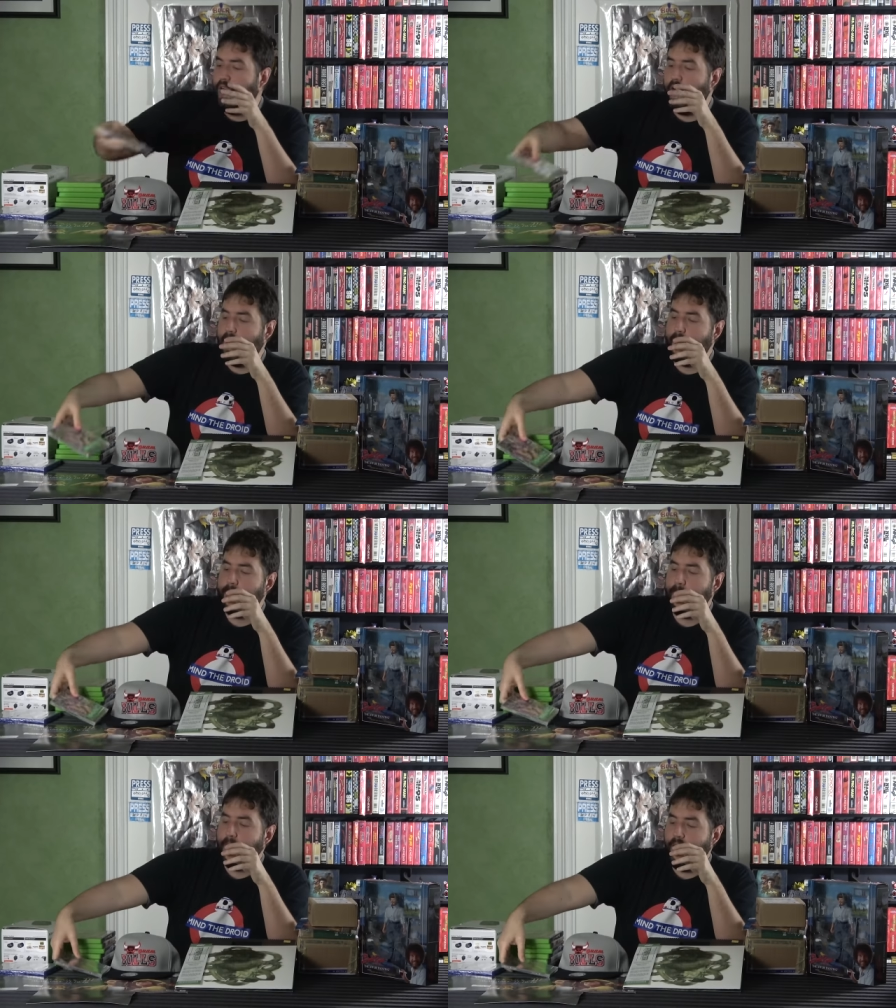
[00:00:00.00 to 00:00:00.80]

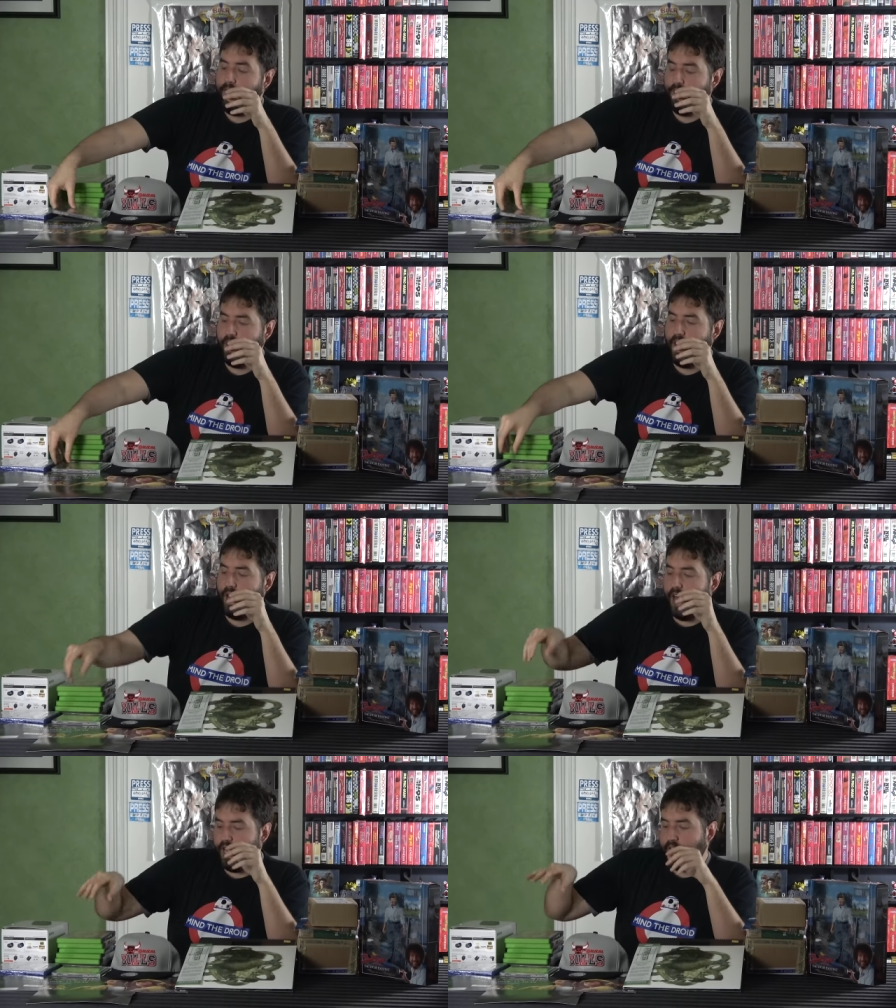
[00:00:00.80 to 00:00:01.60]
Um, after
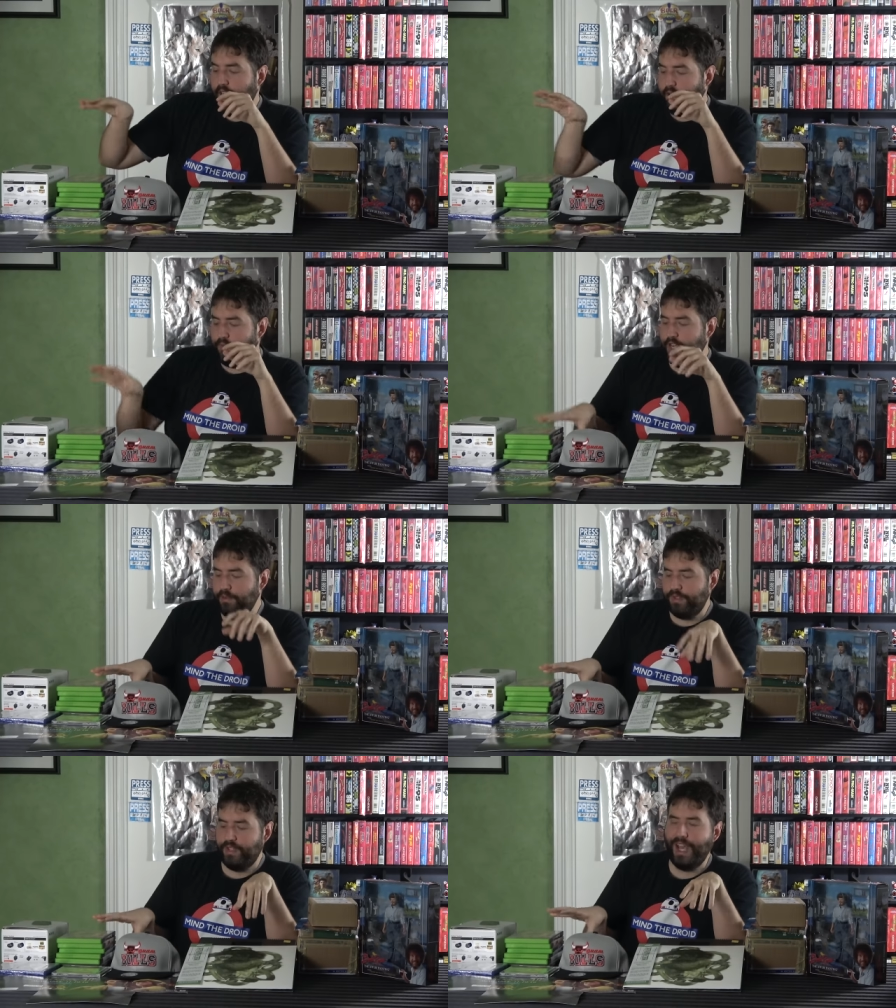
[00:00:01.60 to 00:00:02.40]
that, I got a
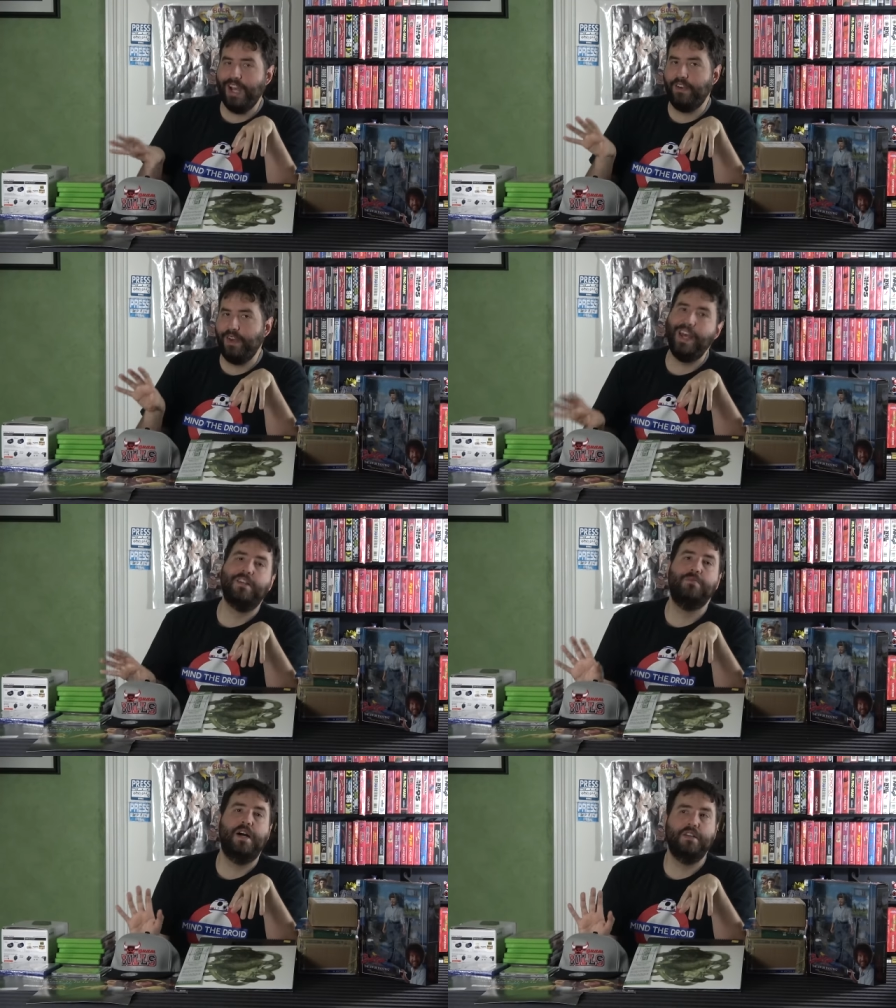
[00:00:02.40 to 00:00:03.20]
random stack of
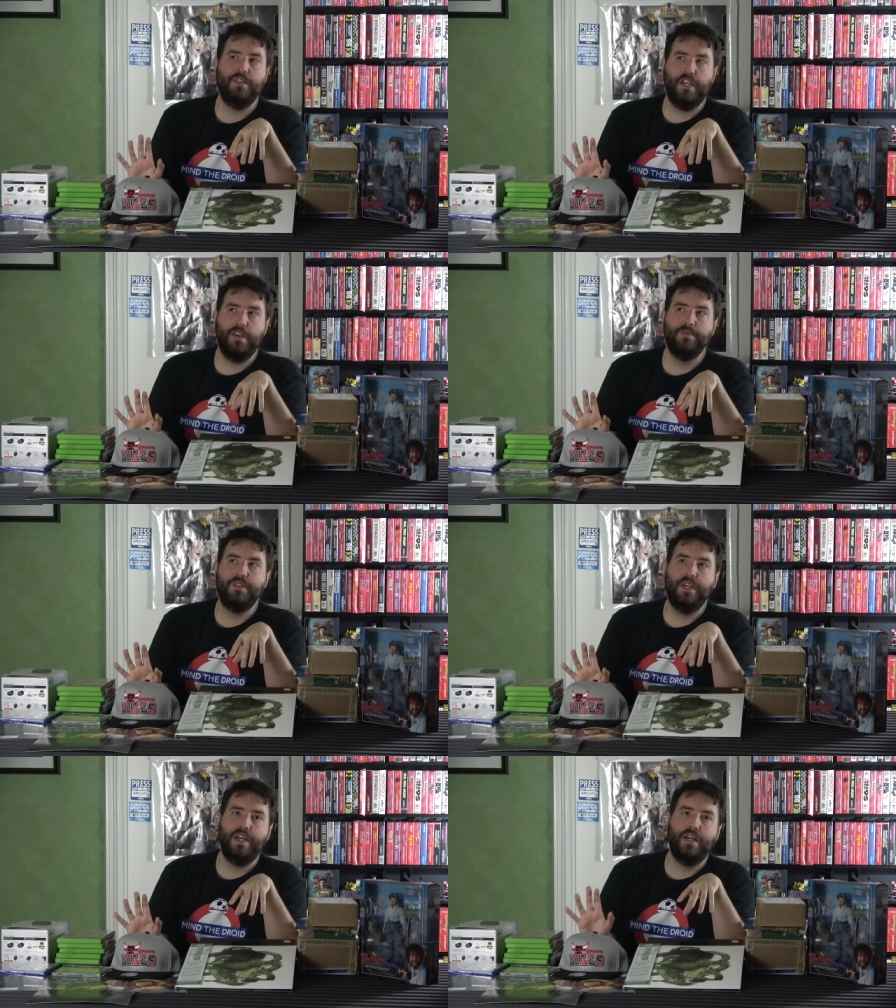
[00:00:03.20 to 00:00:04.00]
Xbox
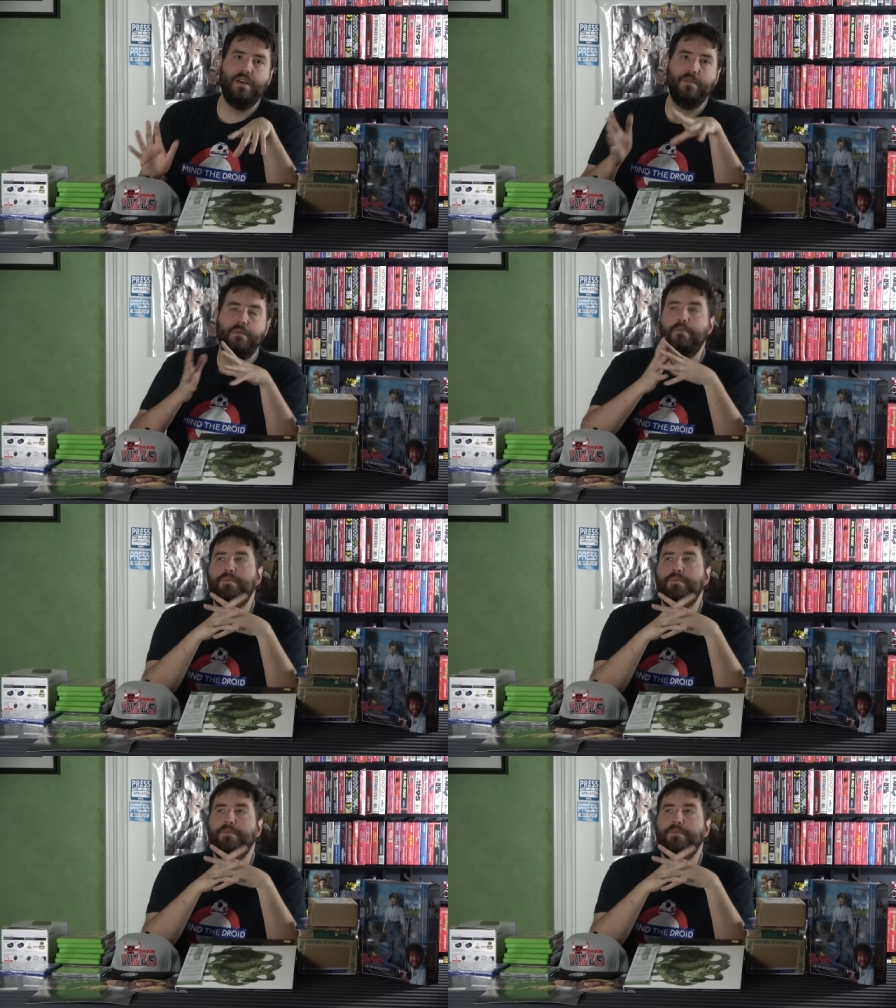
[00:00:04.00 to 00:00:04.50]
games uh,